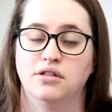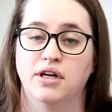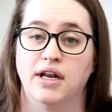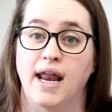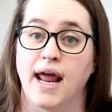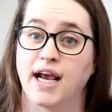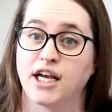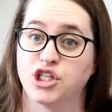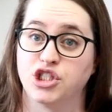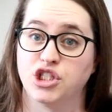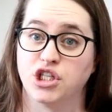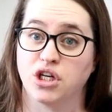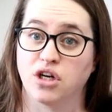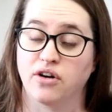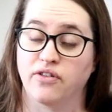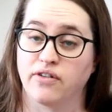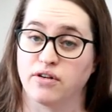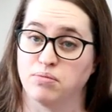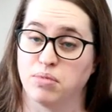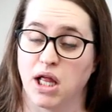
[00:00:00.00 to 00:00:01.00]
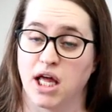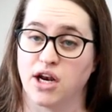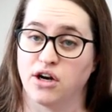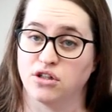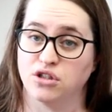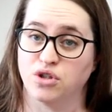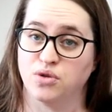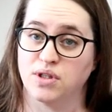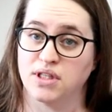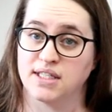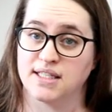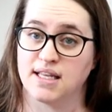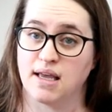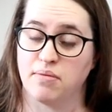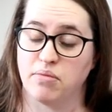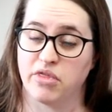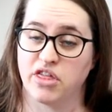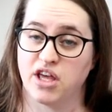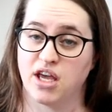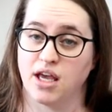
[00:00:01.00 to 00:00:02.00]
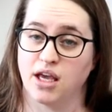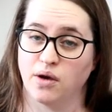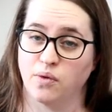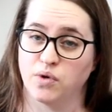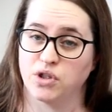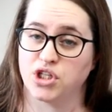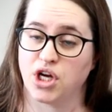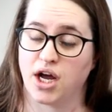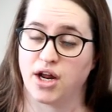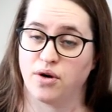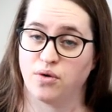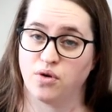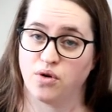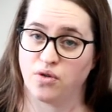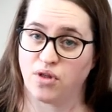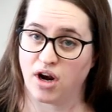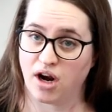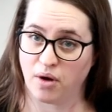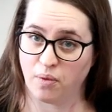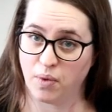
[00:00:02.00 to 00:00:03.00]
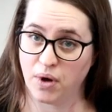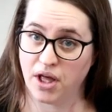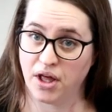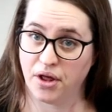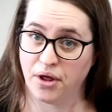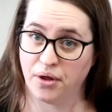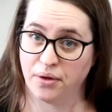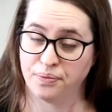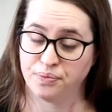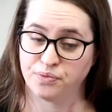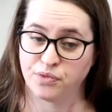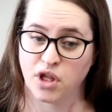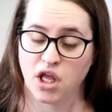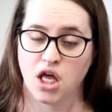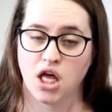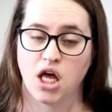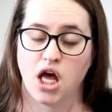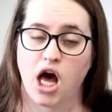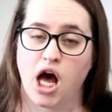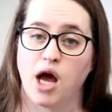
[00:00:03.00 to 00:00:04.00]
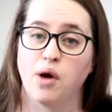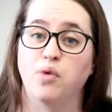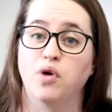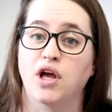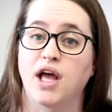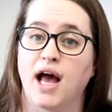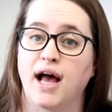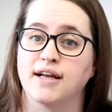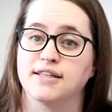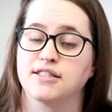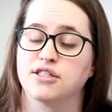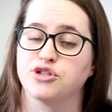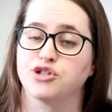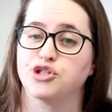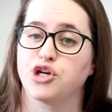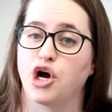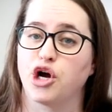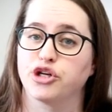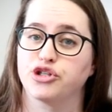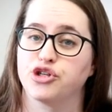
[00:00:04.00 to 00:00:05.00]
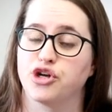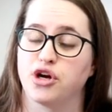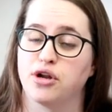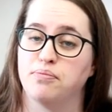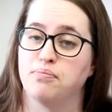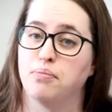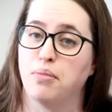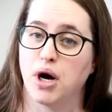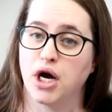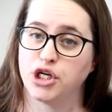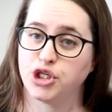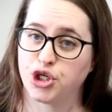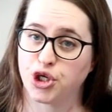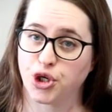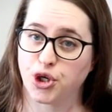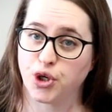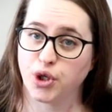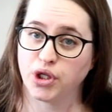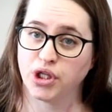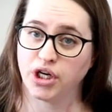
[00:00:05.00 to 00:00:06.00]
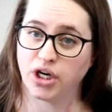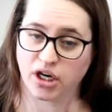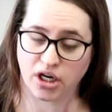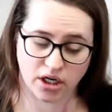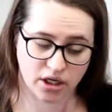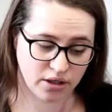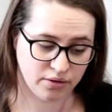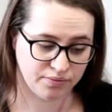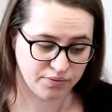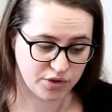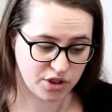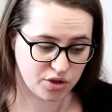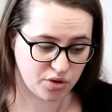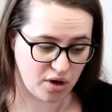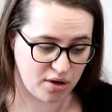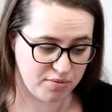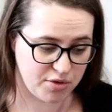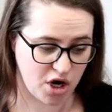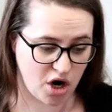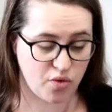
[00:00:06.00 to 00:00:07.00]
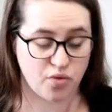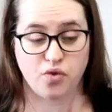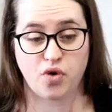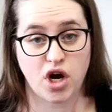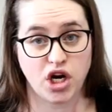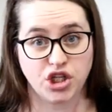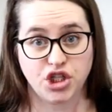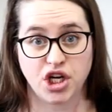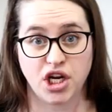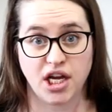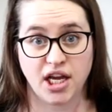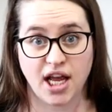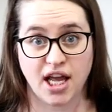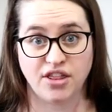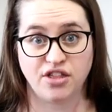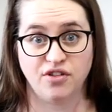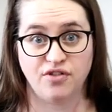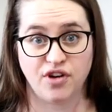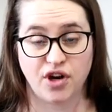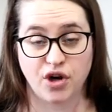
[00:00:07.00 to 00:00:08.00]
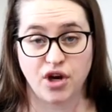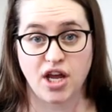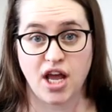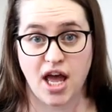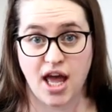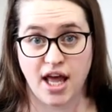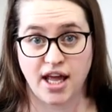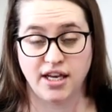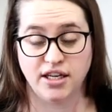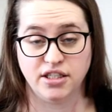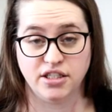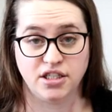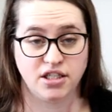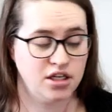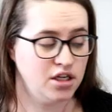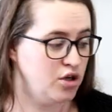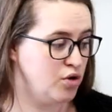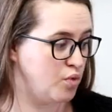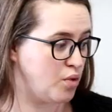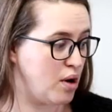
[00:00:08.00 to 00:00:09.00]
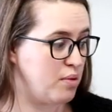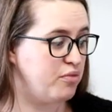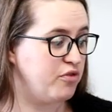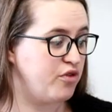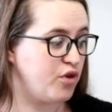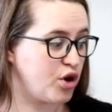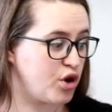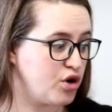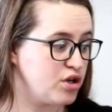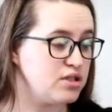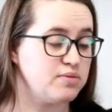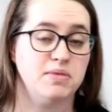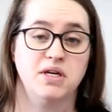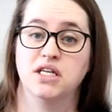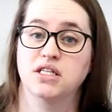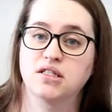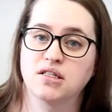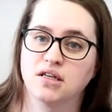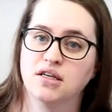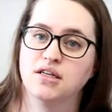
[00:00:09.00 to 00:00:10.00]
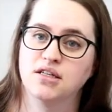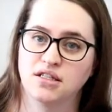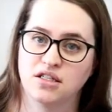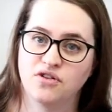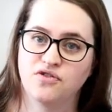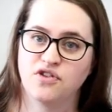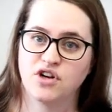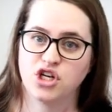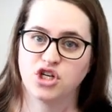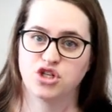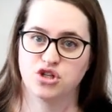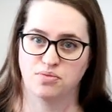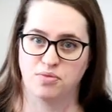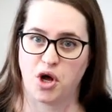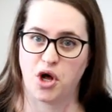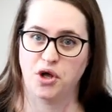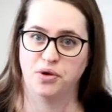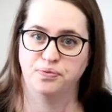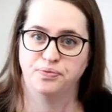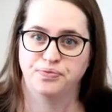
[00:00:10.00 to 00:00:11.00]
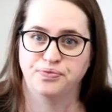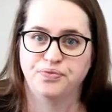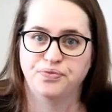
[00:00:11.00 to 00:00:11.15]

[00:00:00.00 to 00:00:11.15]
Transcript: Next year, if I plan on doing the same thing, which I don't know that I will cast the socks on much earlier, so I'm not rushing at the very end right before Christmas to finish them all.